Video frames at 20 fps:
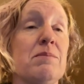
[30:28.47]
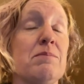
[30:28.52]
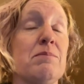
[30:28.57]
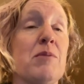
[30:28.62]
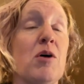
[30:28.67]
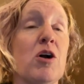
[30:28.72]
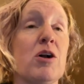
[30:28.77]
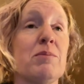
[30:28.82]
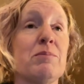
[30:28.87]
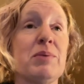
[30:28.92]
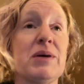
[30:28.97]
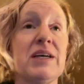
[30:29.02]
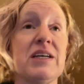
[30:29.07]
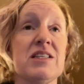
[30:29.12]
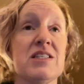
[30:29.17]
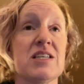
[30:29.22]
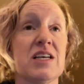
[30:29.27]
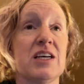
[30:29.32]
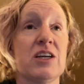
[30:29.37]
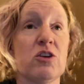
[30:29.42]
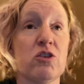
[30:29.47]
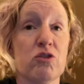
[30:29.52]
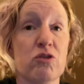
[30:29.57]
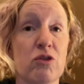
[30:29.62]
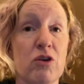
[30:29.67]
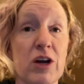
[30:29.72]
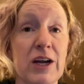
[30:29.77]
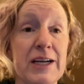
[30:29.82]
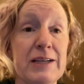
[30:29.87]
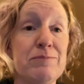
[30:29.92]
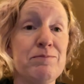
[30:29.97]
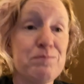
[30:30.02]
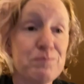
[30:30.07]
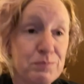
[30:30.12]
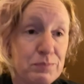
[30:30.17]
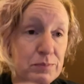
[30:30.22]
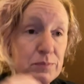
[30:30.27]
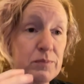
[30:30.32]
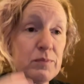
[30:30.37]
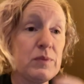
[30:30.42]
armpits, and groin,
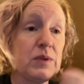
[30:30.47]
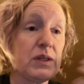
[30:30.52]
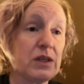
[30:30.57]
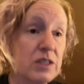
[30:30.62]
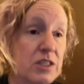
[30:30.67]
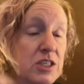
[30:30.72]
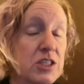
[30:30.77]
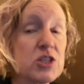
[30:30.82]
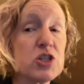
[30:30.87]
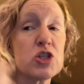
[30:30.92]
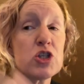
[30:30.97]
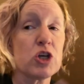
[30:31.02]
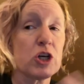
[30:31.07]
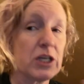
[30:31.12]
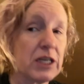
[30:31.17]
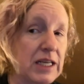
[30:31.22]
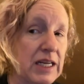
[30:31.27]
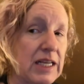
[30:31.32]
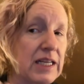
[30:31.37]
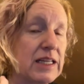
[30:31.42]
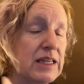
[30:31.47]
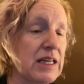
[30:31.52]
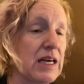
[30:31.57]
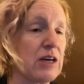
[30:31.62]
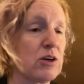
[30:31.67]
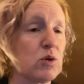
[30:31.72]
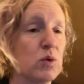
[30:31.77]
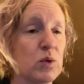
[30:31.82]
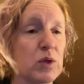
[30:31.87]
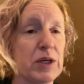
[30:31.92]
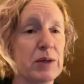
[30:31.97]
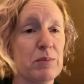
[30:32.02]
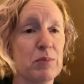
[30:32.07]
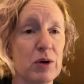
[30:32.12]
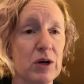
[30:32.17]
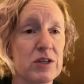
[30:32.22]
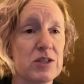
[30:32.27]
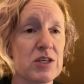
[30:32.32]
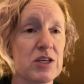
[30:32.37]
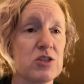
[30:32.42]
to start getting that cooling
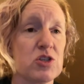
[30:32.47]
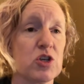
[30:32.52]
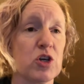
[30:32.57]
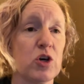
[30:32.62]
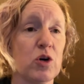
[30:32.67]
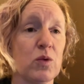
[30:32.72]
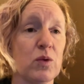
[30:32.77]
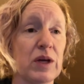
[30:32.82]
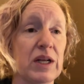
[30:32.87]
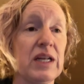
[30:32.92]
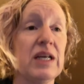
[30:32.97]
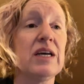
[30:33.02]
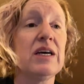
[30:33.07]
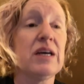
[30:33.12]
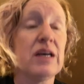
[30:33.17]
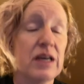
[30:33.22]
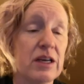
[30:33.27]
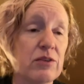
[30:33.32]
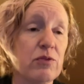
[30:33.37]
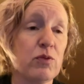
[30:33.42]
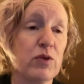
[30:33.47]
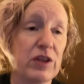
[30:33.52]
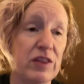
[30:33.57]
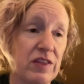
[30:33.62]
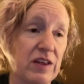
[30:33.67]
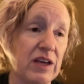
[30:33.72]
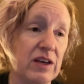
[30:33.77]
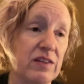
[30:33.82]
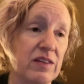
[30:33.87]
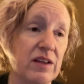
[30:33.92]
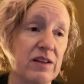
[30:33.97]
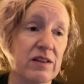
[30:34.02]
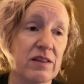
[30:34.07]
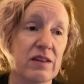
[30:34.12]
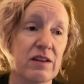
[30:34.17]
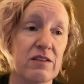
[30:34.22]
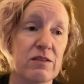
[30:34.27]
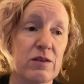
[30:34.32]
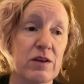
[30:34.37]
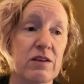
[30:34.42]
process going if we think that
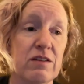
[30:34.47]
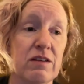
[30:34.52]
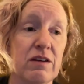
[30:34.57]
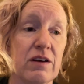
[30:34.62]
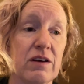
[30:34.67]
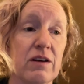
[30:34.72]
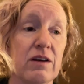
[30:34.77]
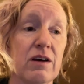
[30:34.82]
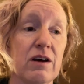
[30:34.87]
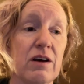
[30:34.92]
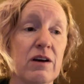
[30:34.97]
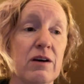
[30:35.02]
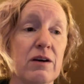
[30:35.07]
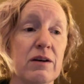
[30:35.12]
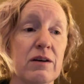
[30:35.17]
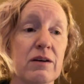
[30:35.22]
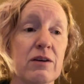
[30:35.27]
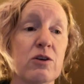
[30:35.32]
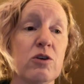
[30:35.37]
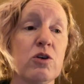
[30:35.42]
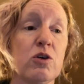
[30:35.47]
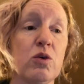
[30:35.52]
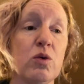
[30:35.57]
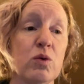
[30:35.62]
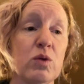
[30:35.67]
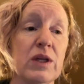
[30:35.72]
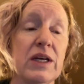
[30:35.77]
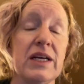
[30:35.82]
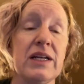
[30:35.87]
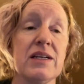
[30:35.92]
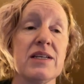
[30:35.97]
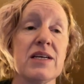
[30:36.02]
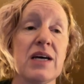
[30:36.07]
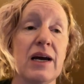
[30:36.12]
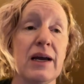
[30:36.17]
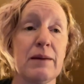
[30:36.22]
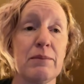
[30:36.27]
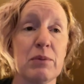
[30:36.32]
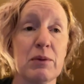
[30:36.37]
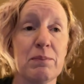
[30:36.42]
this is a cooling
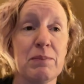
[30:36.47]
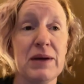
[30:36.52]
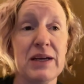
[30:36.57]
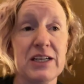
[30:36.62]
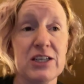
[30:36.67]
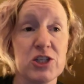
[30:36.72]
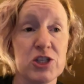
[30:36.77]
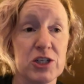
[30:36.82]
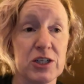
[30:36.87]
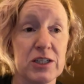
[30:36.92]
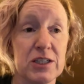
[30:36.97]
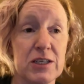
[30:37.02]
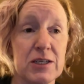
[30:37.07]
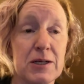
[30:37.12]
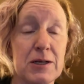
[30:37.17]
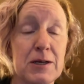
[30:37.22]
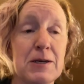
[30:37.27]
type patient.